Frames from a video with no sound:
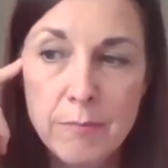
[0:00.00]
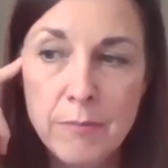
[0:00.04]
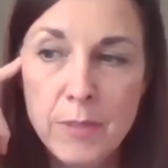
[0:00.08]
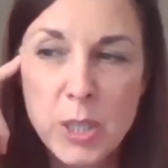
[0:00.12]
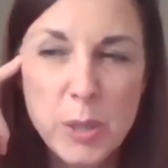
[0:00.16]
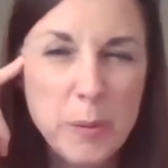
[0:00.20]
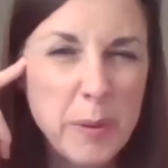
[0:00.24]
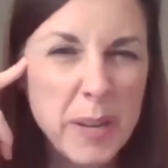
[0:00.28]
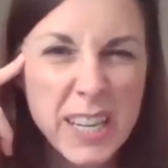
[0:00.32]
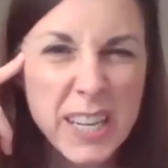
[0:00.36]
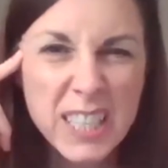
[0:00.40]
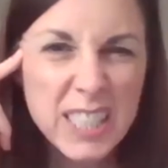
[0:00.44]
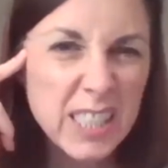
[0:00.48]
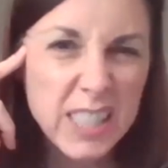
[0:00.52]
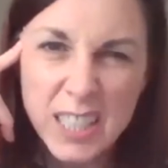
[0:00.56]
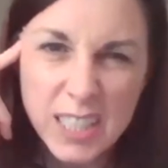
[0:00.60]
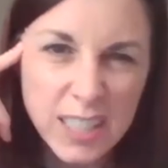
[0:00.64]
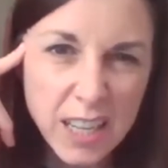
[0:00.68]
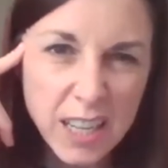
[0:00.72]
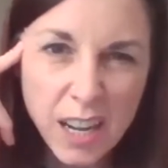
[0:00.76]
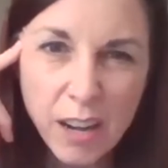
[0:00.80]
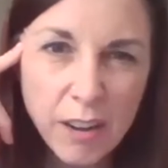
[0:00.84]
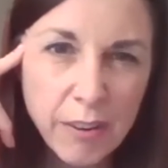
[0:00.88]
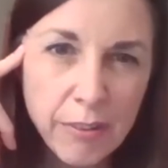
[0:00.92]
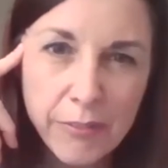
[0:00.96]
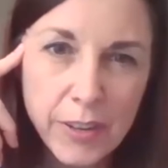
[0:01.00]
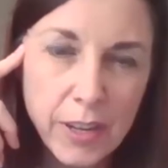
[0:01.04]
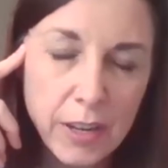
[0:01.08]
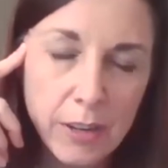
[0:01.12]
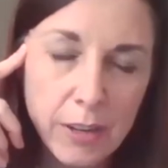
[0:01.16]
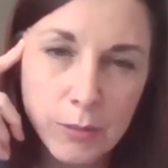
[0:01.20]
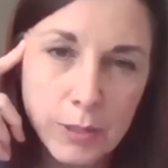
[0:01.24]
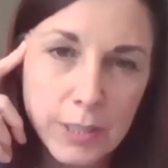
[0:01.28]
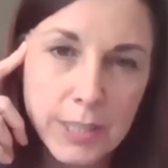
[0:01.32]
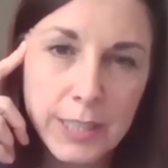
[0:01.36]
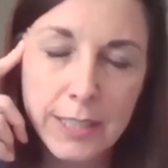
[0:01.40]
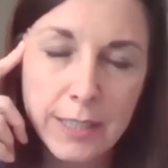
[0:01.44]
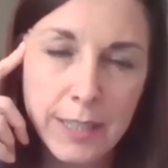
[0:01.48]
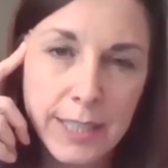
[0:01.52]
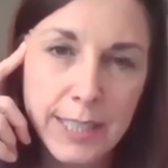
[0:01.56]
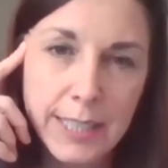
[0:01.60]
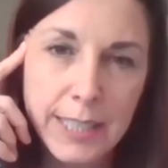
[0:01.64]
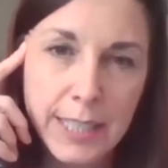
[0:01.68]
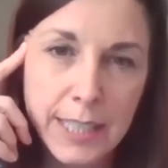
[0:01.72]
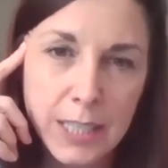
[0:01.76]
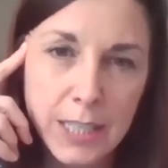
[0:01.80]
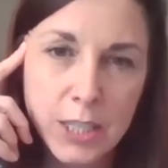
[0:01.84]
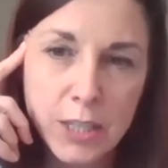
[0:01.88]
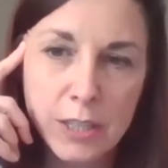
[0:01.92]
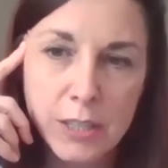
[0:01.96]
Doing stuff alongside
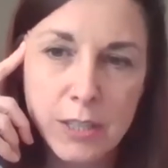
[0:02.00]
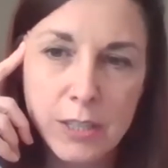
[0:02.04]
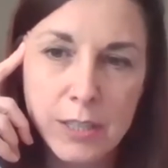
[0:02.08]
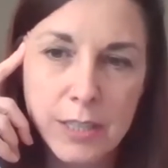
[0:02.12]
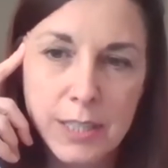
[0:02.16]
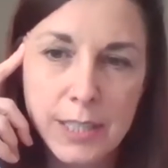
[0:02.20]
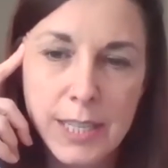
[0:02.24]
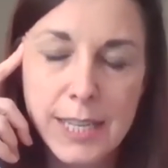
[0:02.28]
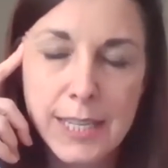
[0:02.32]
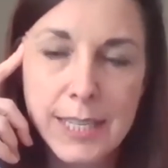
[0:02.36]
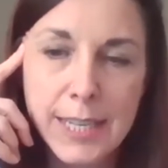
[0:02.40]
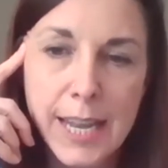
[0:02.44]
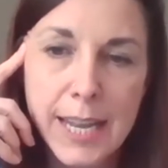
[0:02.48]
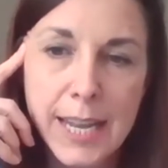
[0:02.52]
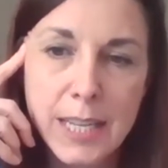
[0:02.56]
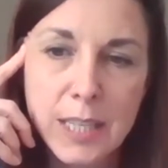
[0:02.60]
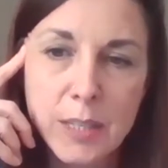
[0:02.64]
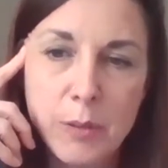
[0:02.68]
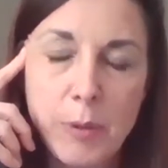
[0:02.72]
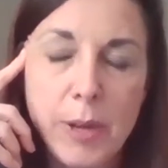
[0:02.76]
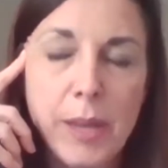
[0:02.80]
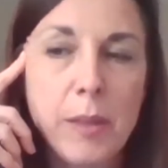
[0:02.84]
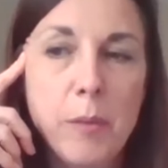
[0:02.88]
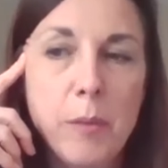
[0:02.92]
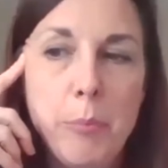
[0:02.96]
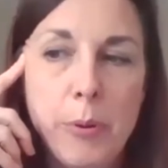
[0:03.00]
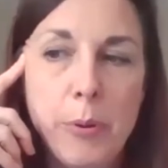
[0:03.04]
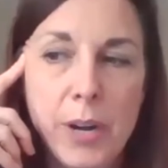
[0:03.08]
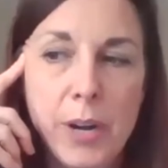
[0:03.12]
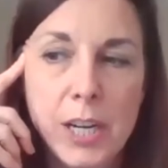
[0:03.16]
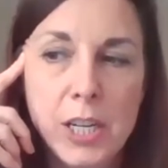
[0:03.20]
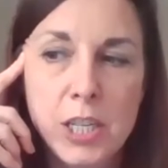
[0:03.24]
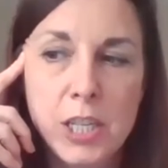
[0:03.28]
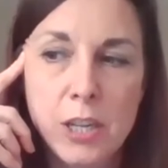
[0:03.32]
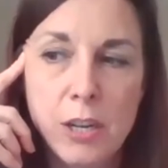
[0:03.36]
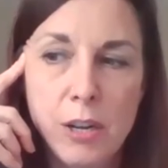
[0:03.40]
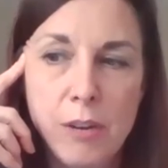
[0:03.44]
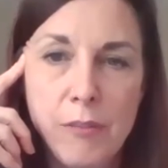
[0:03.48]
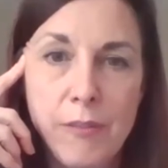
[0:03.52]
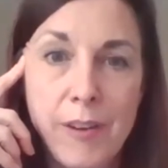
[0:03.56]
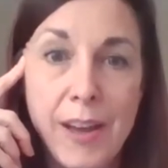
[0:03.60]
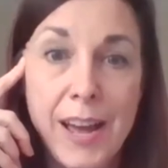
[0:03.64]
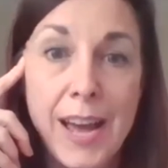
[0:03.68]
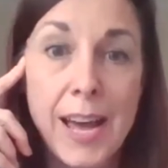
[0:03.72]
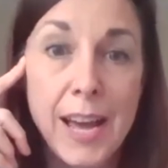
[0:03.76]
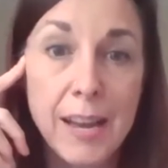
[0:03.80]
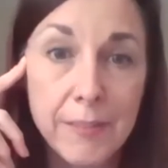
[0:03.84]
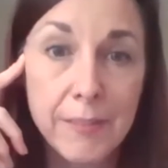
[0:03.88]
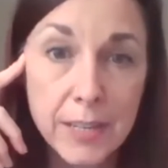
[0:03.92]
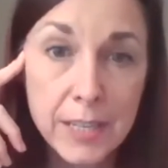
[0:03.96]
each other, it takes away the pressure of
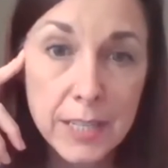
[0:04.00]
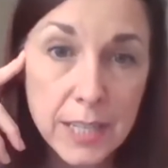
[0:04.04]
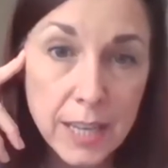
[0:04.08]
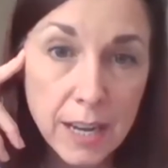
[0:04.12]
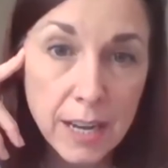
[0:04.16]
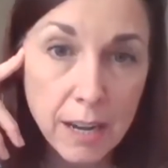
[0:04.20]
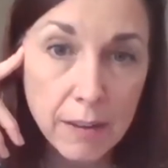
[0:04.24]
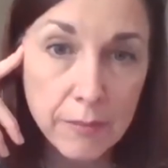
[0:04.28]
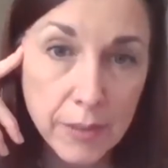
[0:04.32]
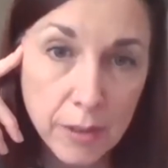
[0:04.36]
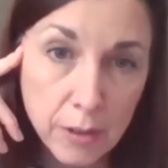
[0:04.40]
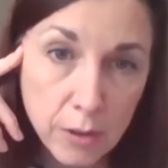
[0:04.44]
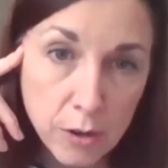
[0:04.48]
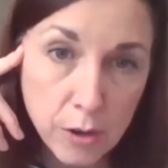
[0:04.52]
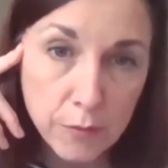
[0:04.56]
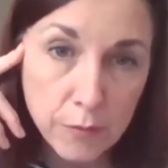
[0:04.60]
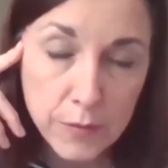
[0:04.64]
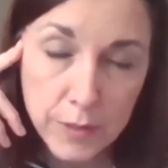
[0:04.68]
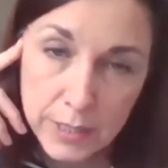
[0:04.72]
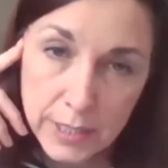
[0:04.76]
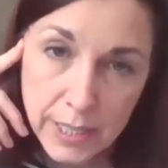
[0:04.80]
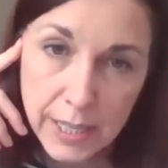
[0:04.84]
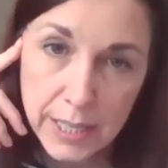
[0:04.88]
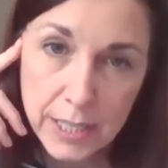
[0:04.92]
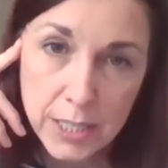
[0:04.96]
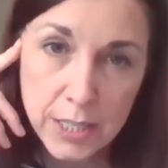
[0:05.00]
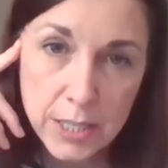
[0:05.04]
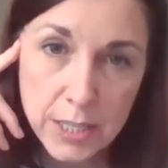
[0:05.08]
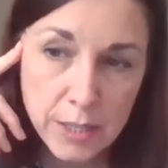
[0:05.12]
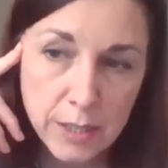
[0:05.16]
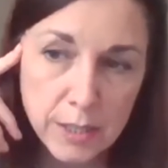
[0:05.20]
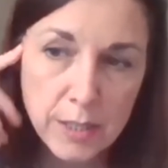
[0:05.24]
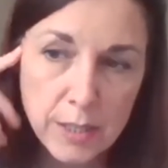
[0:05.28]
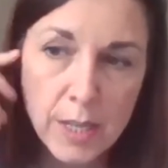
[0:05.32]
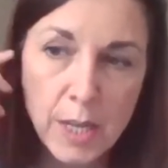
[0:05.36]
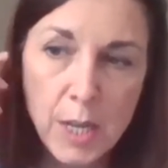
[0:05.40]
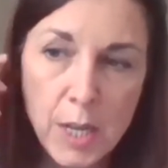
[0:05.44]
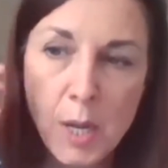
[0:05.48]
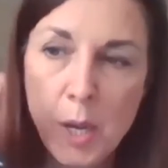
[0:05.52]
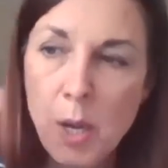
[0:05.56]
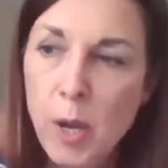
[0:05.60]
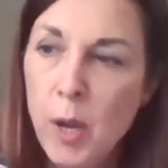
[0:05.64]
having to have that conversation,